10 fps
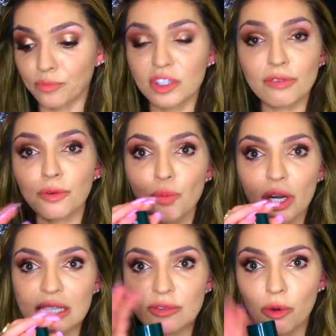different
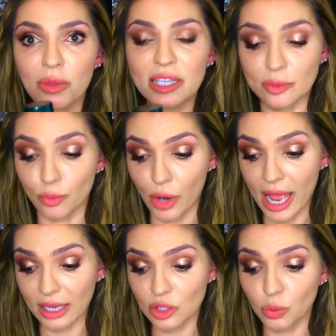products from this
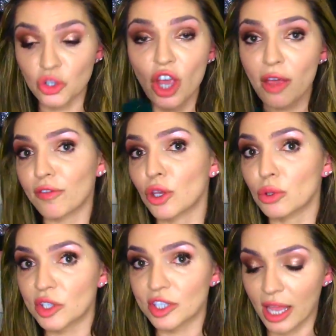brand, which I've
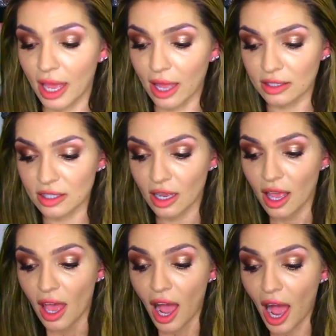used and
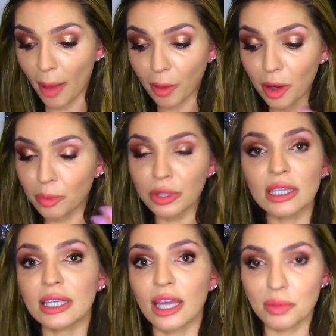I'm
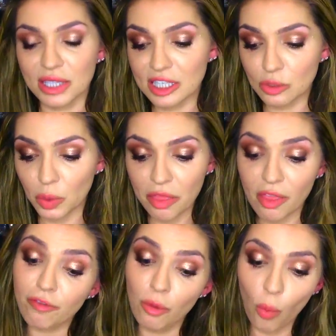completely obsessed
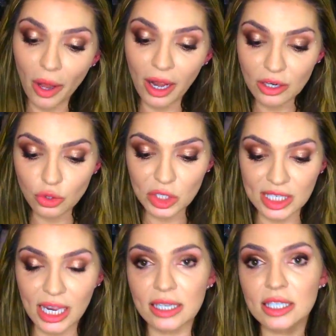with. From what I
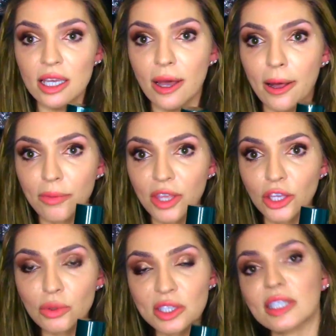understand, they
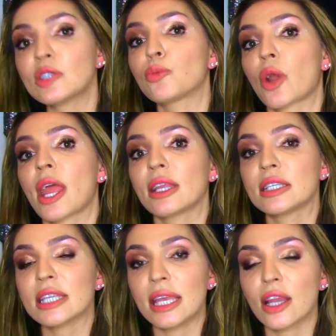use this
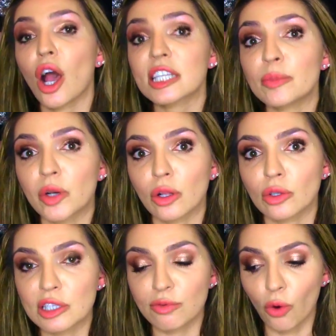brand in
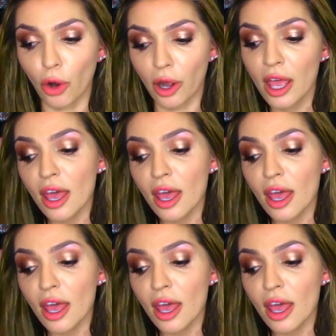hospitals for